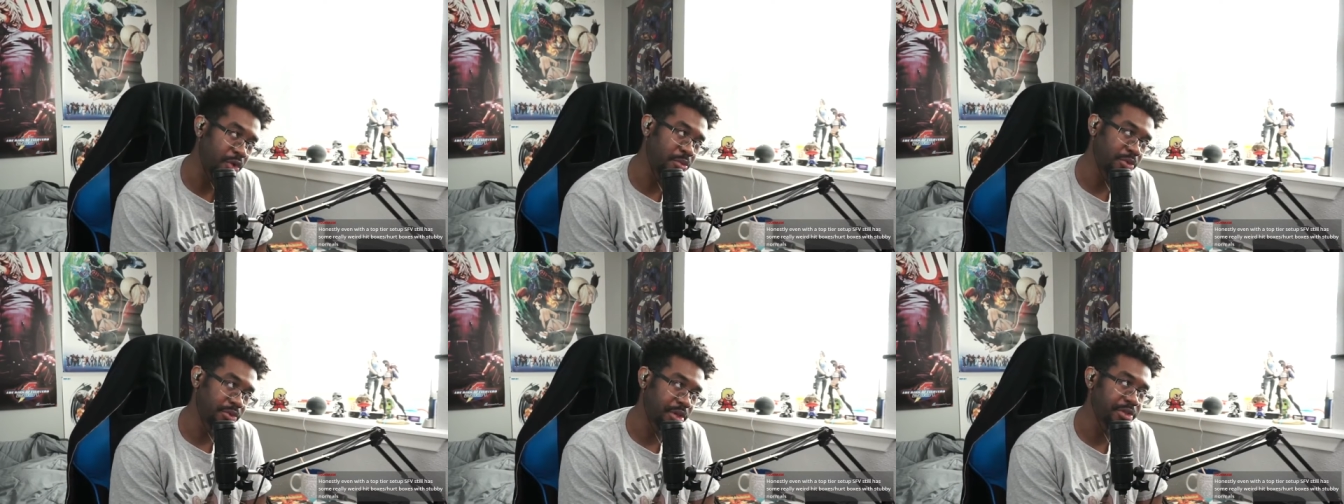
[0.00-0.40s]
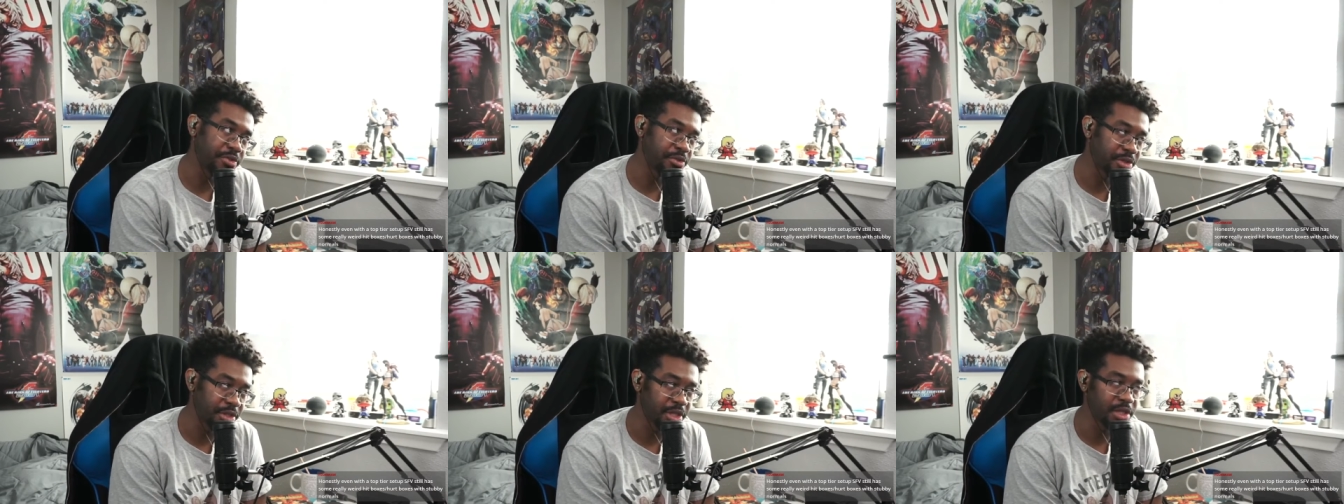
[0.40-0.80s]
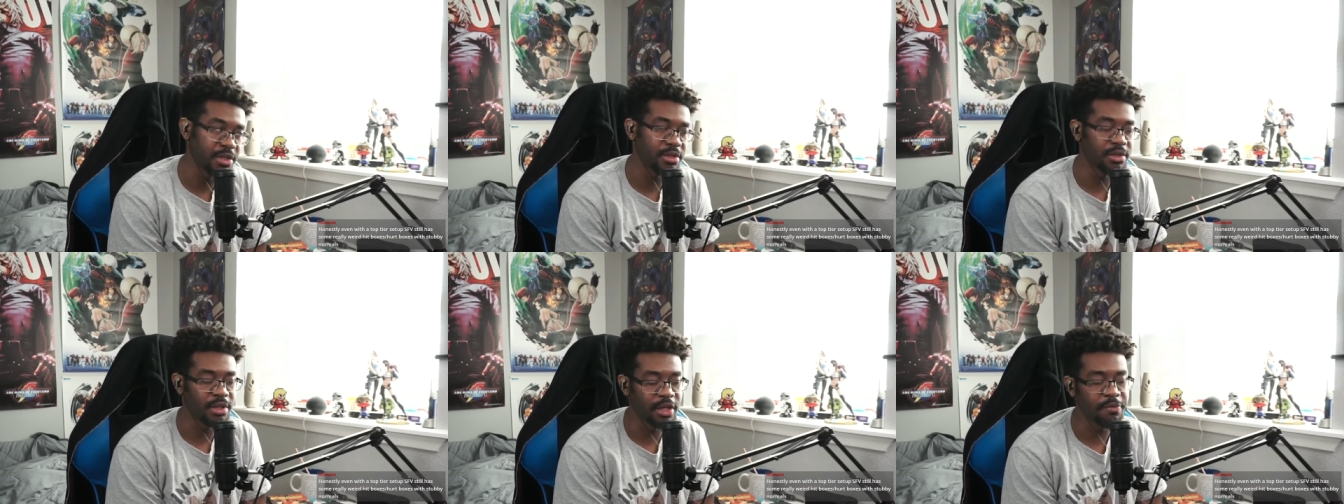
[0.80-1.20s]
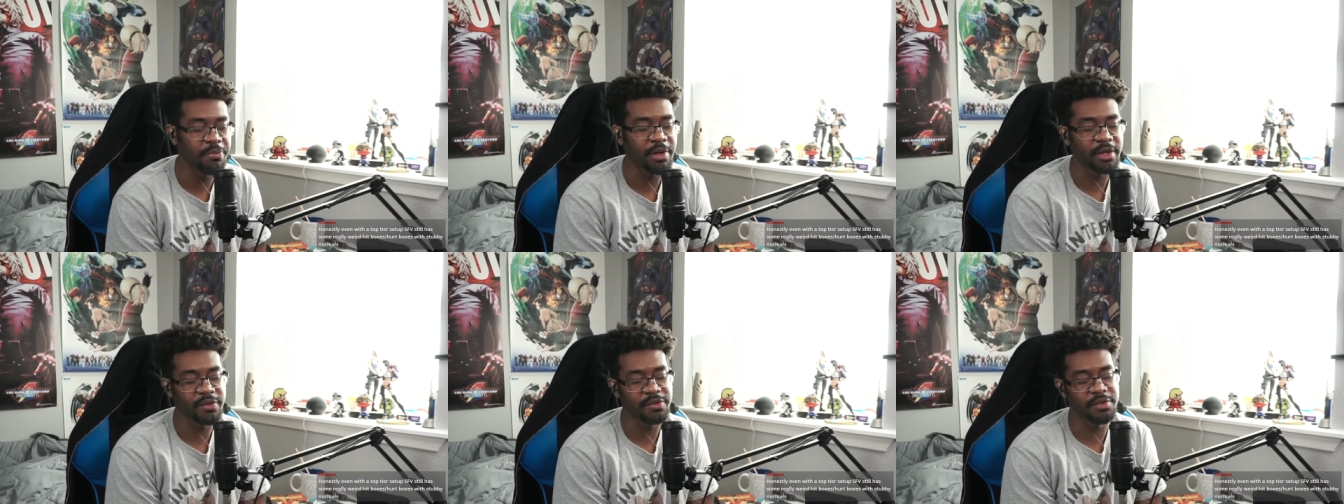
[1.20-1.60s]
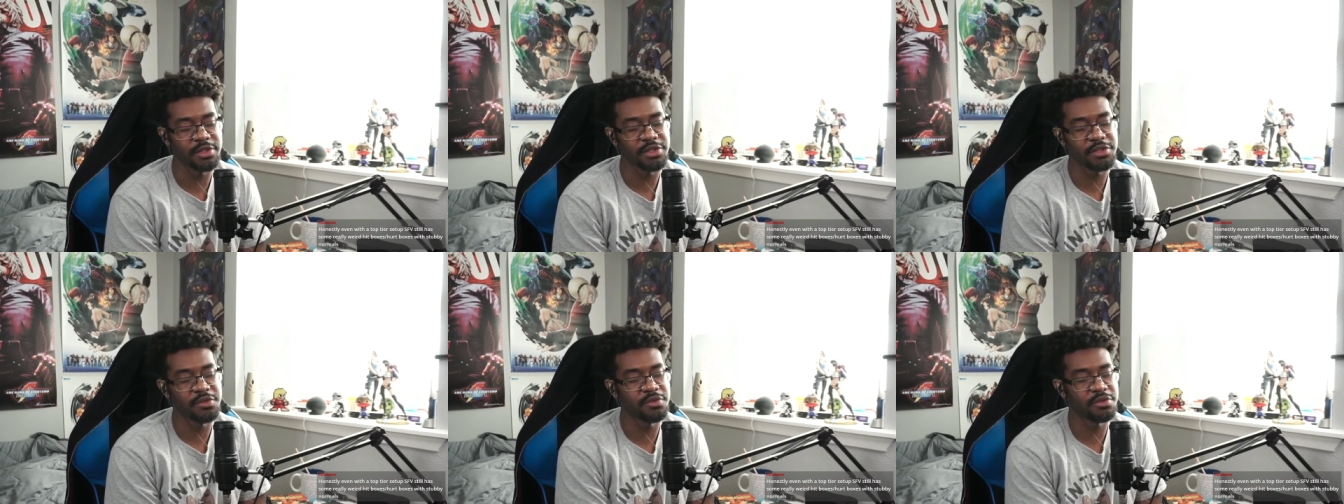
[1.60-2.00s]
normal is also a thing, and the hitbox
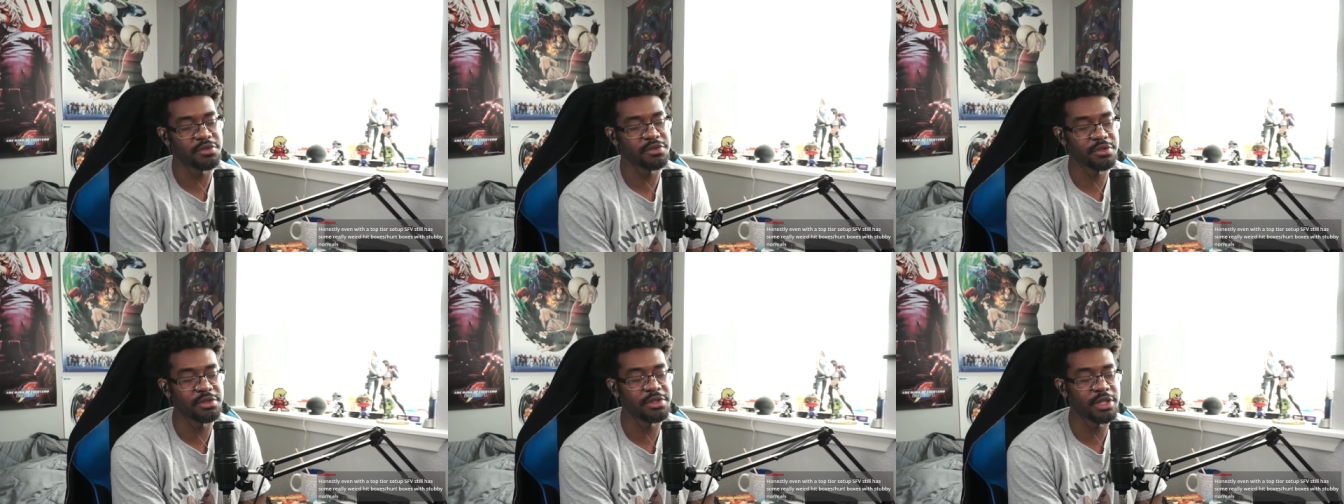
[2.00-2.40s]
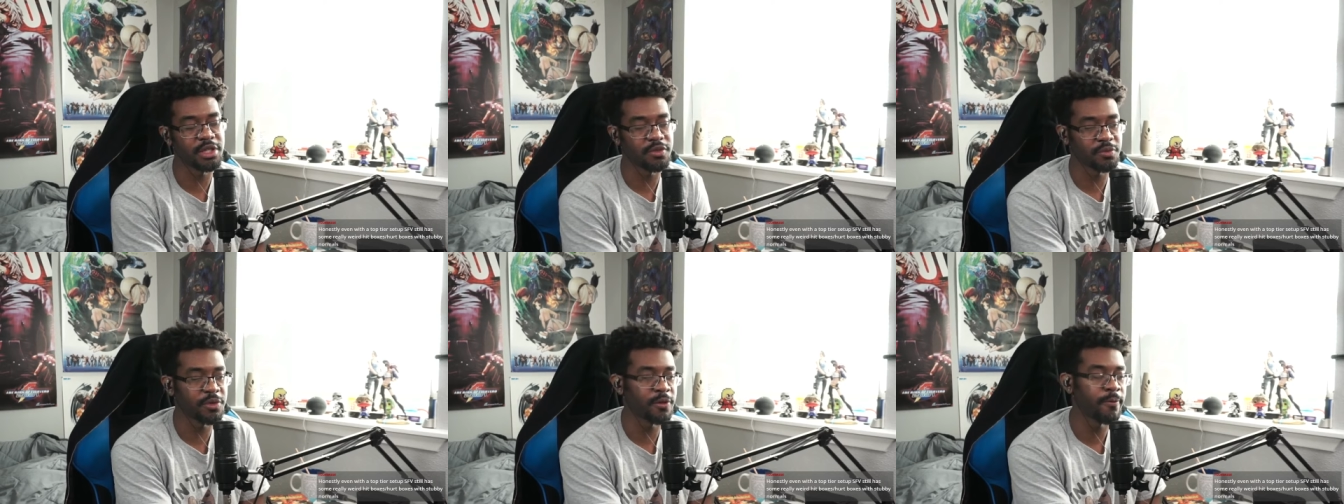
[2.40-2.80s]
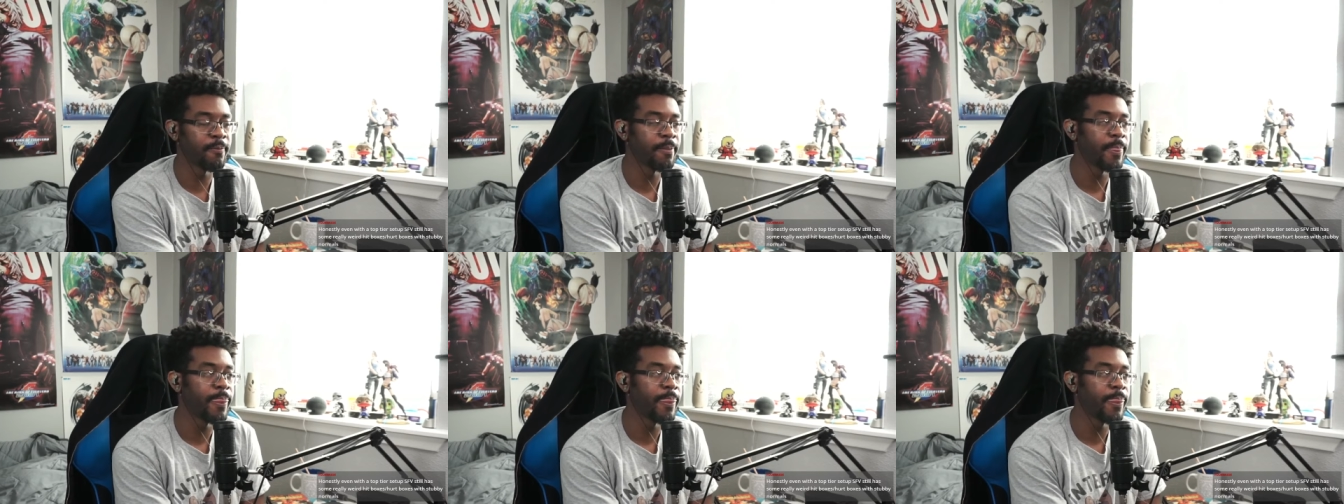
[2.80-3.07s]
issues are still a thing as well.